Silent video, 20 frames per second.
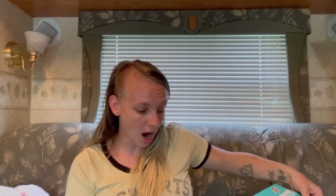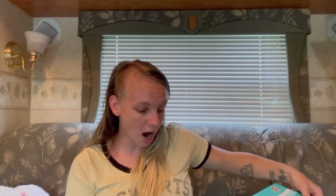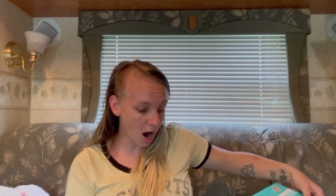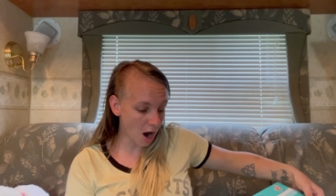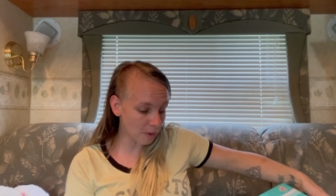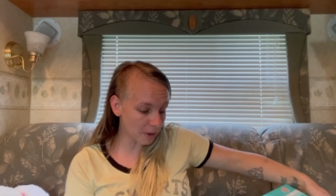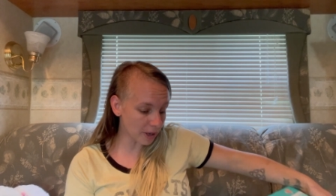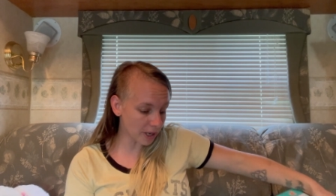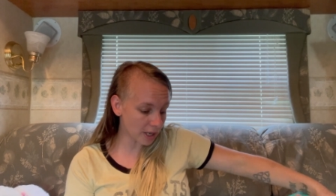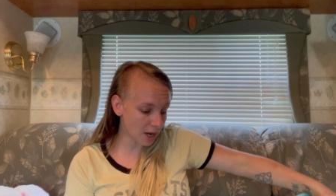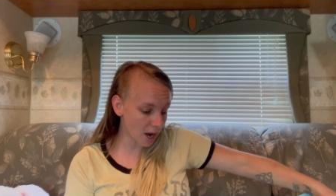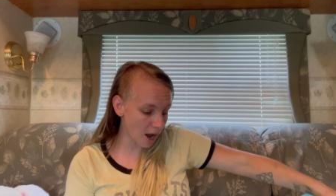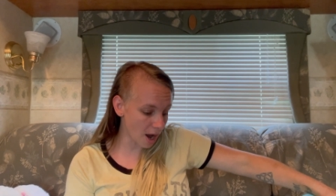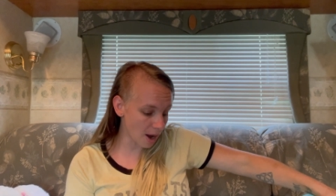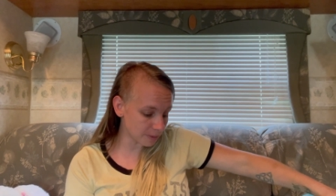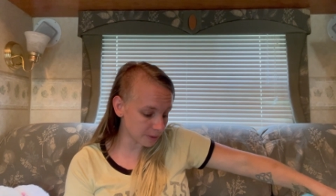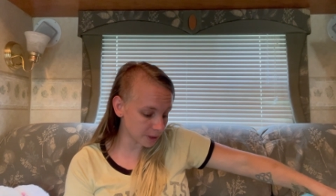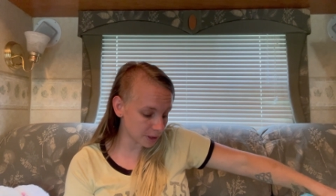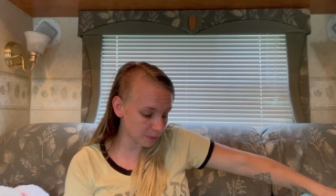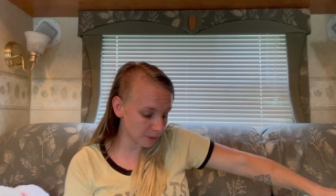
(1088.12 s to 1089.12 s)
Oh, it
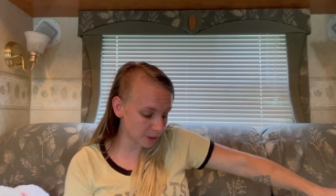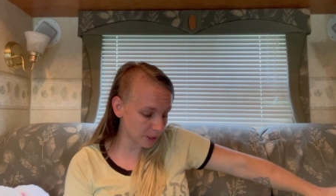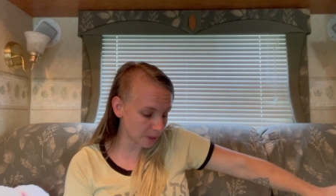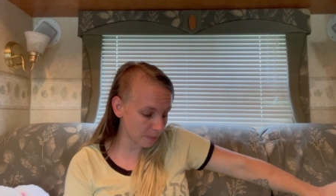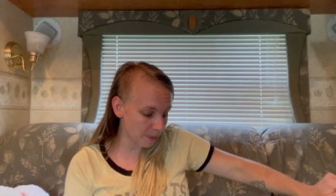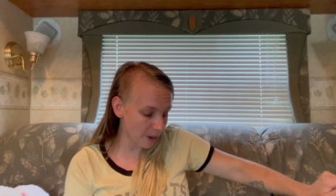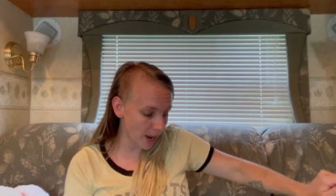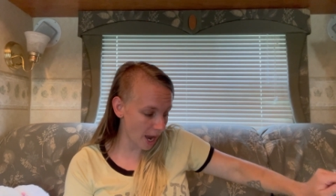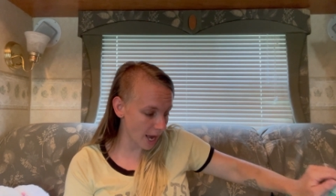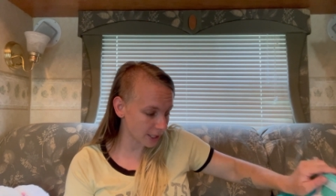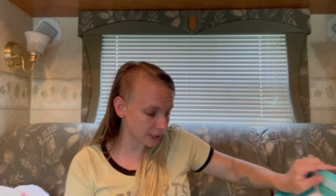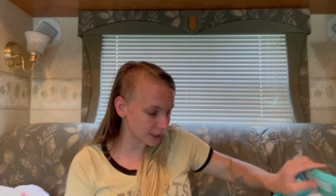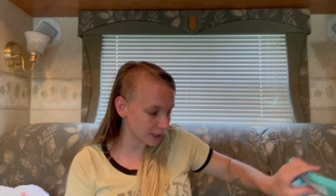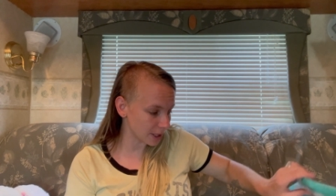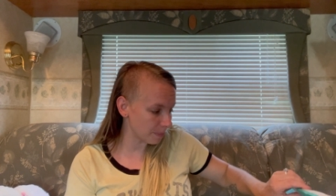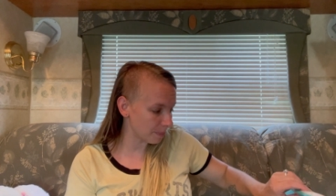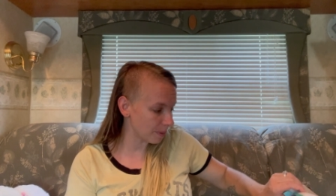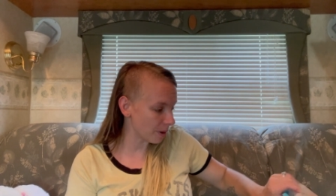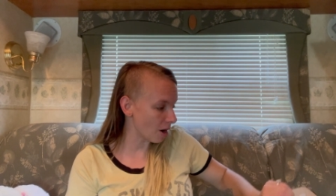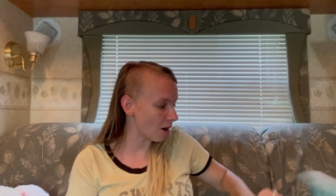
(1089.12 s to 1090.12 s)
comes with the
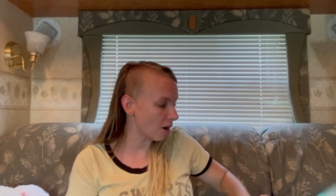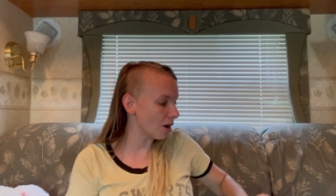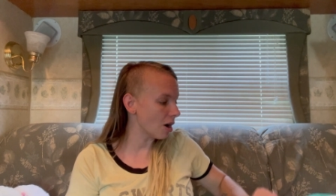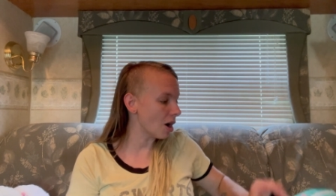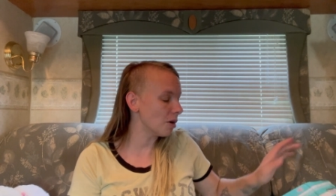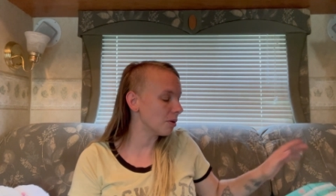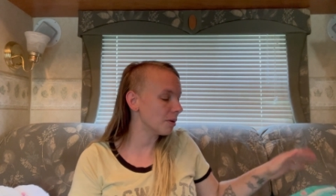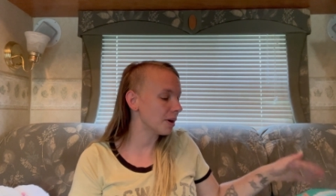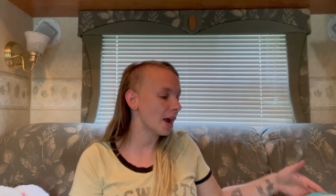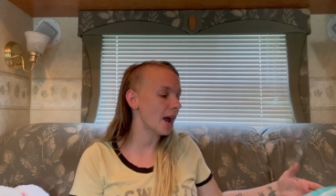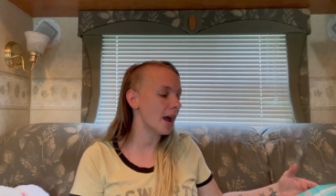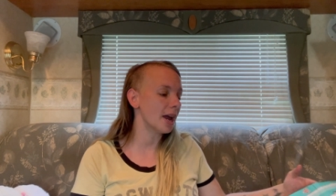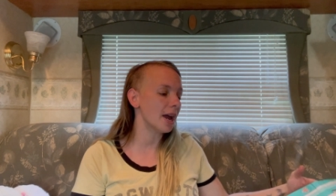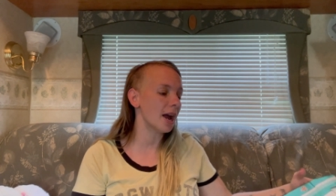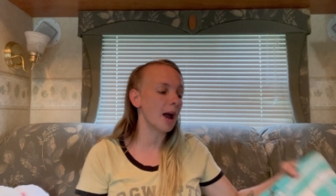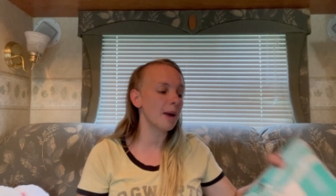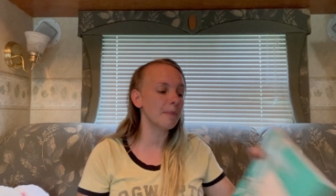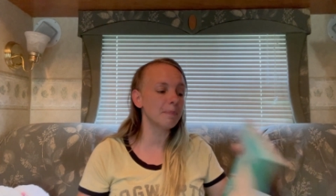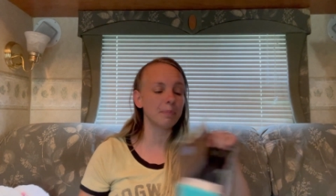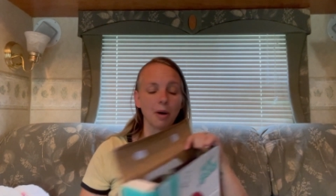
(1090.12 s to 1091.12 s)
basketball. Okay,
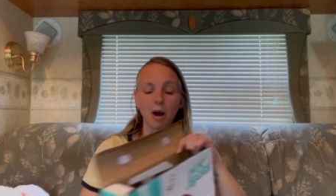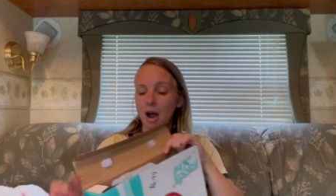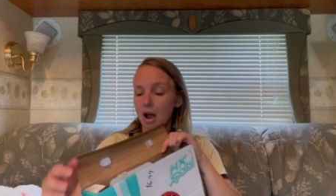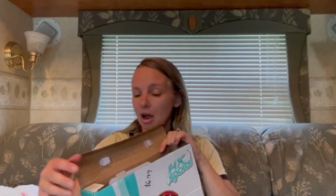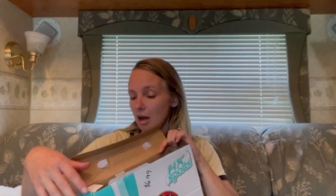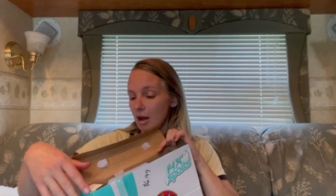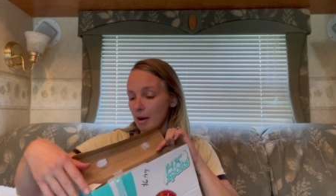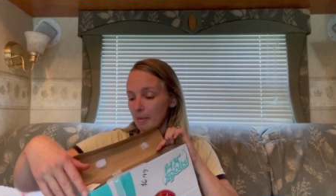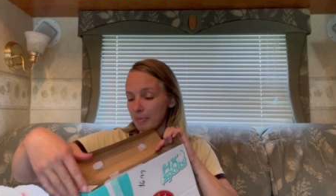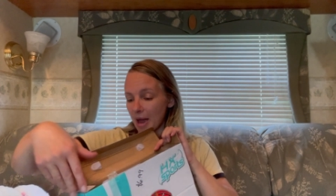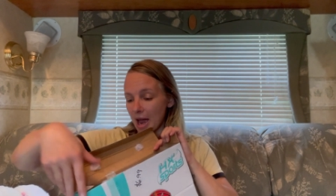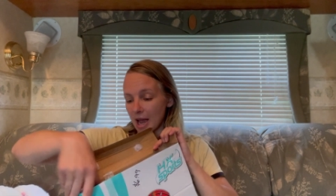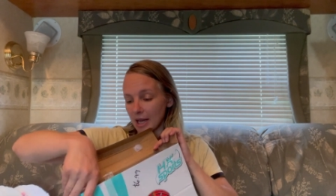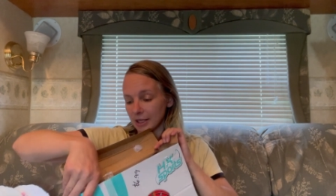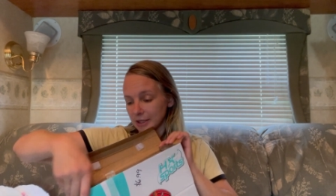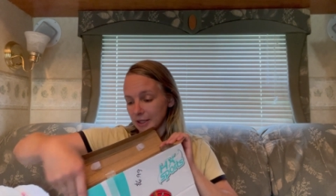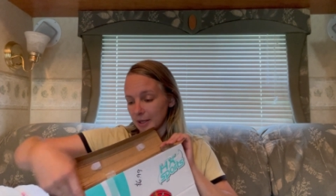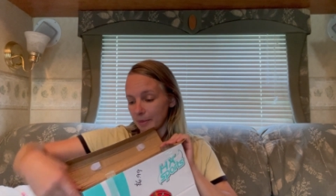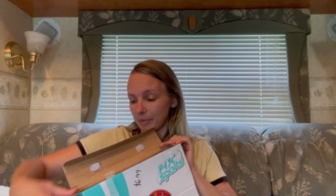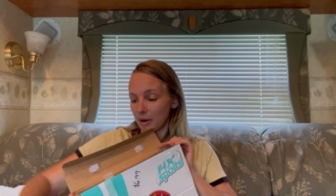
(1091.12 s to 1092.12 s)
I bought a
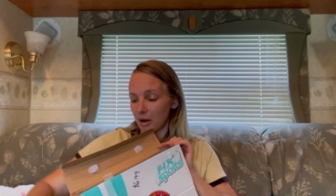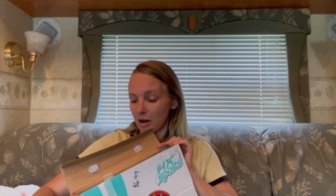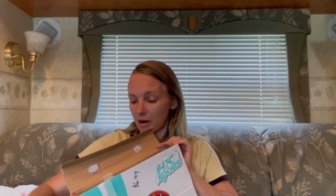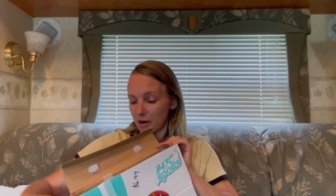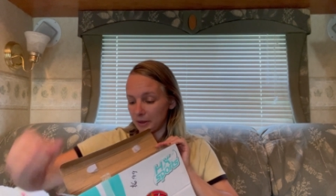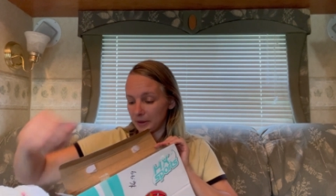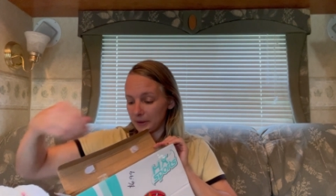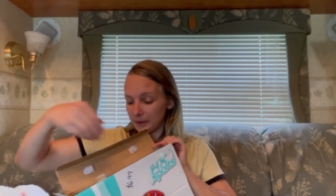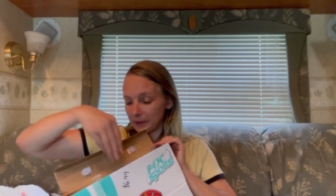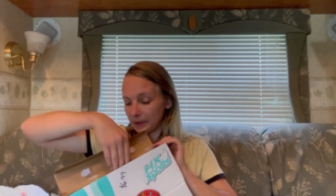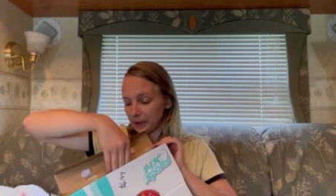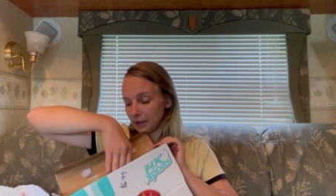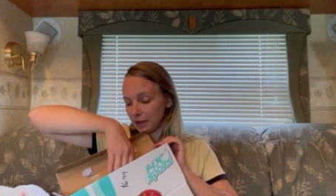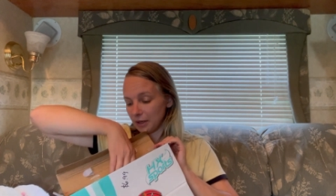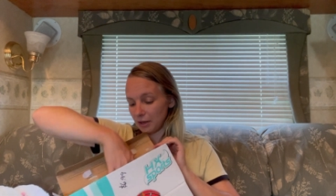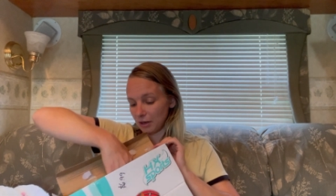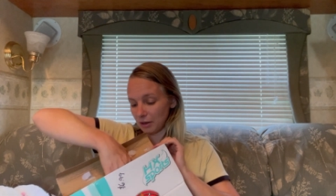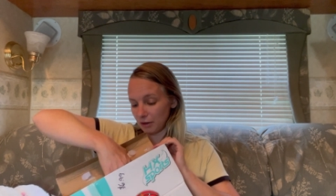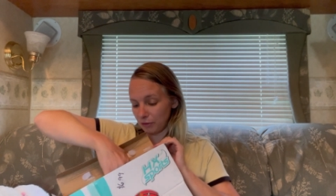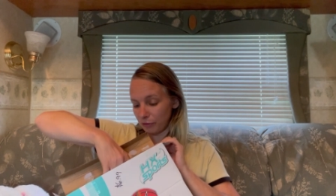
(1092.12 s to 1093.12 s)
basketball
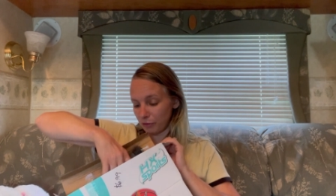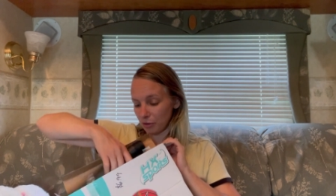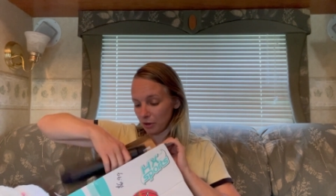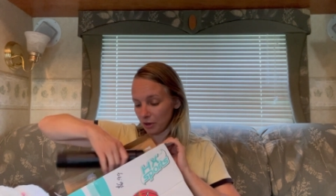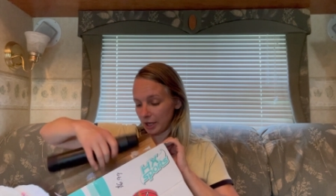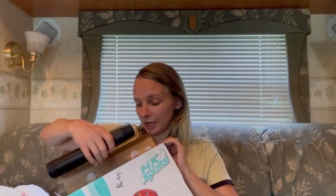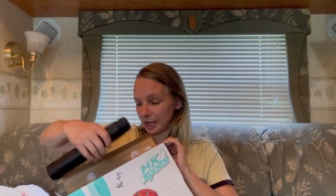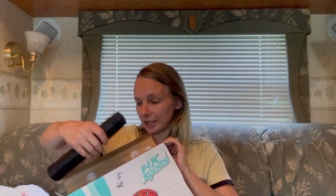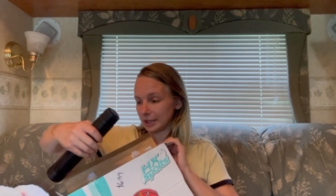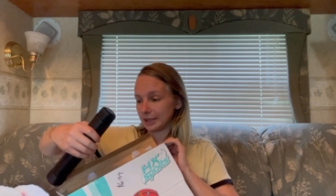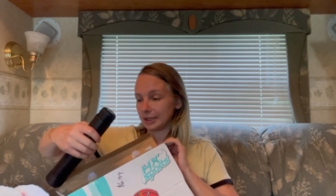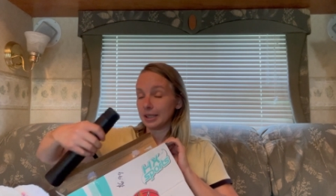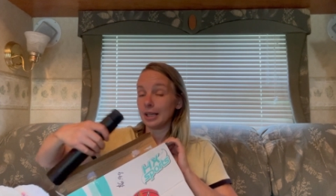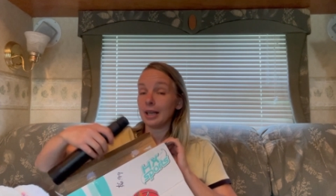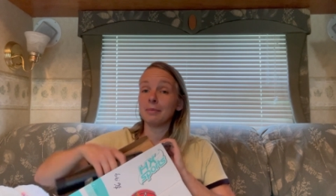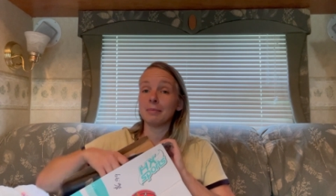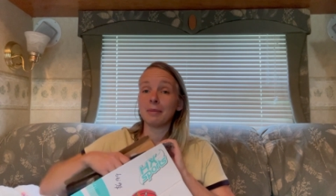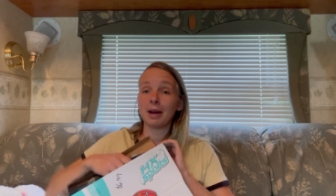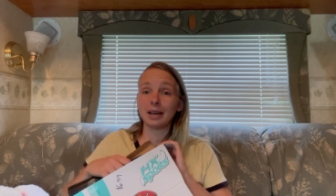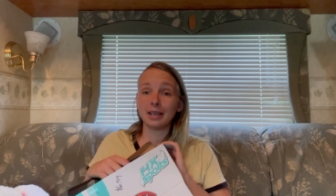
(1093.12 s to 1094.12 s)
for this
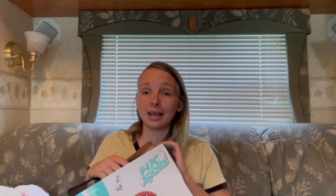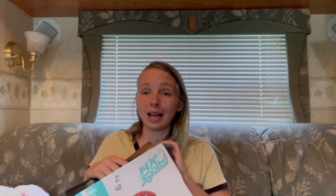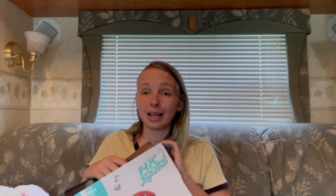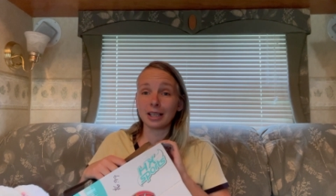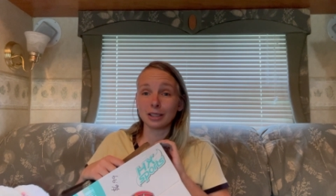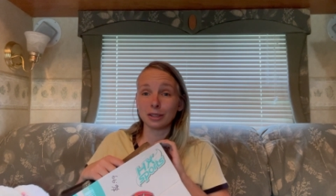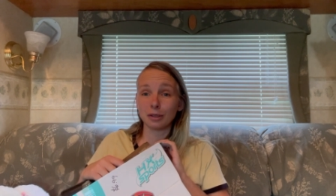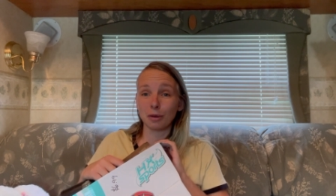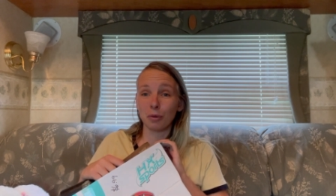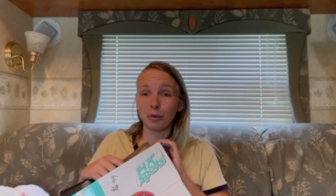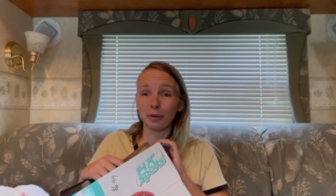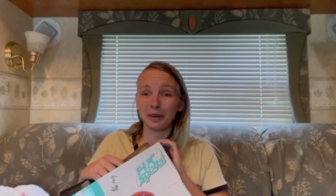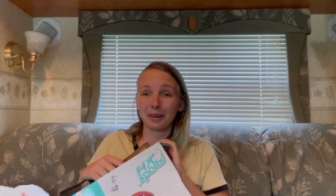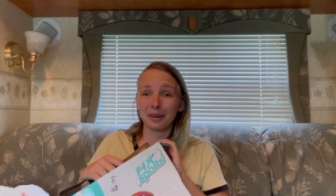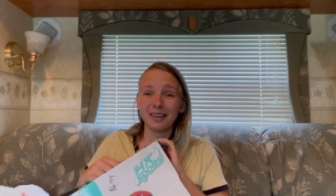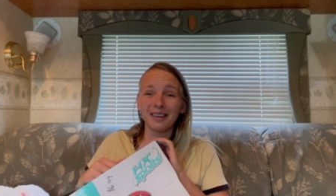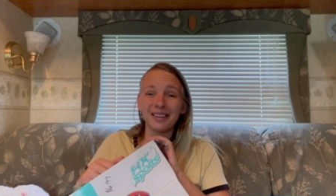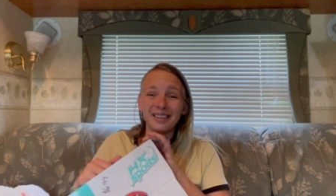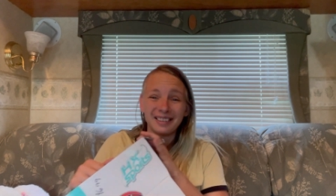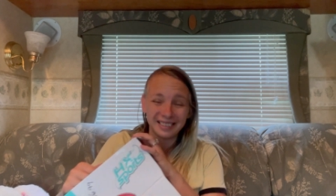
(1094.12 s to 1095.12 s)
in my next order.